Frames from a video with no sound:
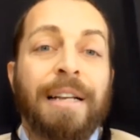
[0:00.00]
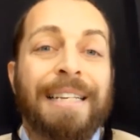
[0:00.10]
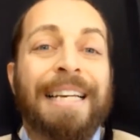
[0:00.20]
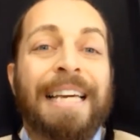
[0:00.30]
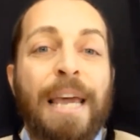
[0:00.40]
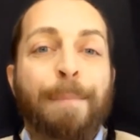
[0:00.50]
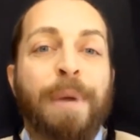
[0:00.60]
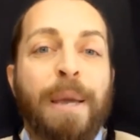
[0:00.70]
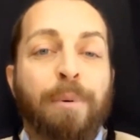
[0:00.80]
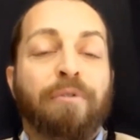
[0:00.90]
to keep
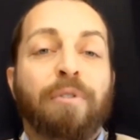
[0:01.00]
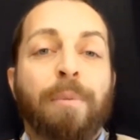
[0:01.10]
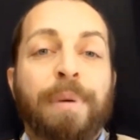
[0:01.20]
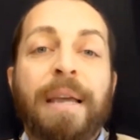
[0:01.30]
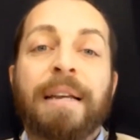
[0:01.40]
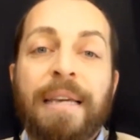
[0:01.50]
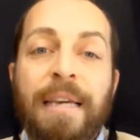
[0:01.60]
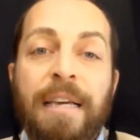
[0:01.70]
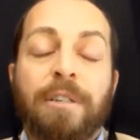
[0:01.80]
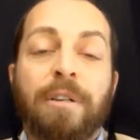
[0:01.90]
people from being
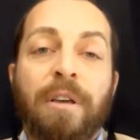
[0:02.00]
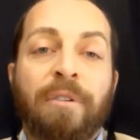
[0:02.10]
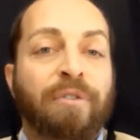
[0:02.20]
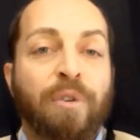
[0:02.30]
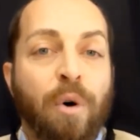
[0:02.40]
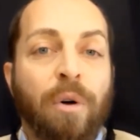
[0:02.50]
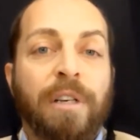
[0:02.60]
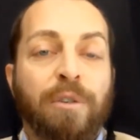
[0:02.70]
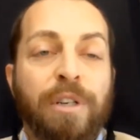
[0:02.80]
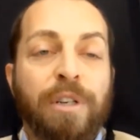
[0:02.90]
easily fooled,
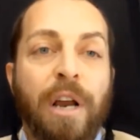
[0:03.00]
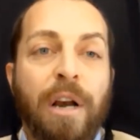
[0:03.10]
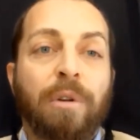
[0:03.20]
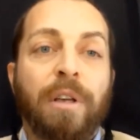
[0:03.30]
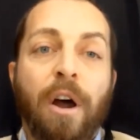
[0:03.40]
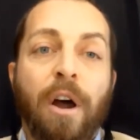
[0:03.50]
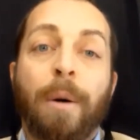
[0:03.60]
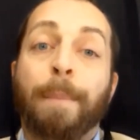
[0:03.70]
as we generally are,